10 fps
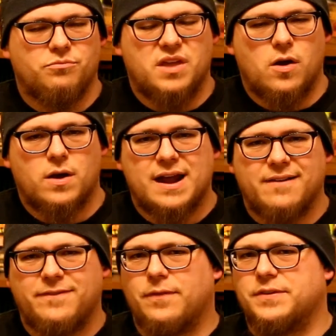they all
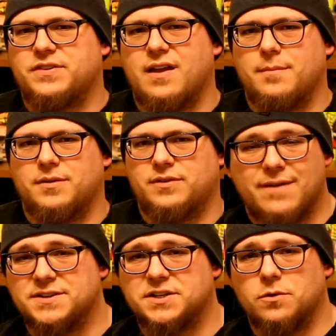kind of felt the same, and
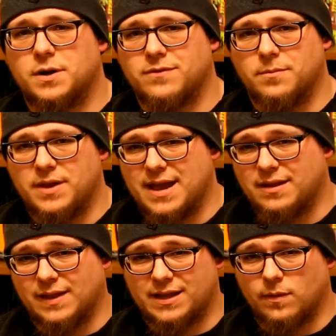every single one of them you had
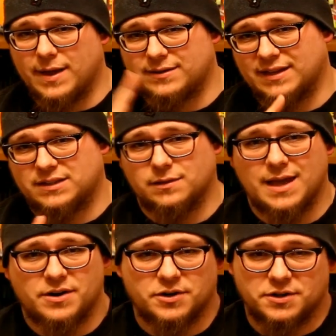to collect the
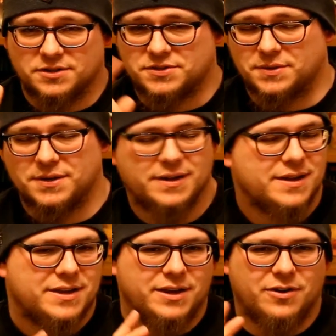letters or
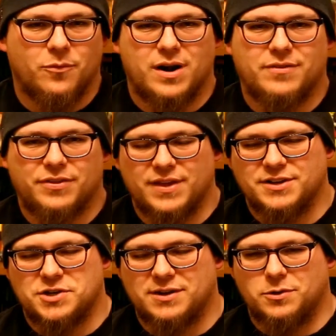whatever
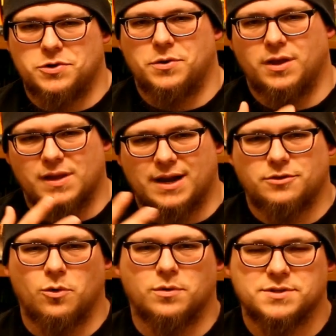things you had to do to
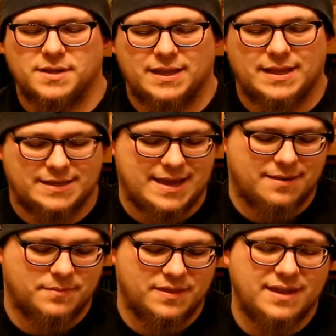unlock doors or anything like
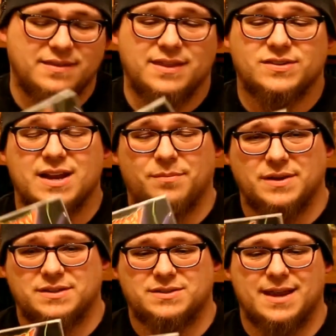that. But this kind of
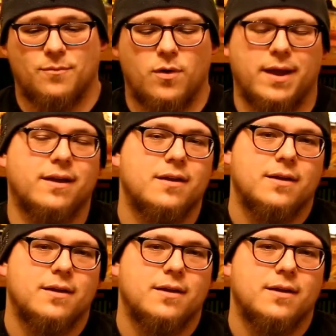plays the same way.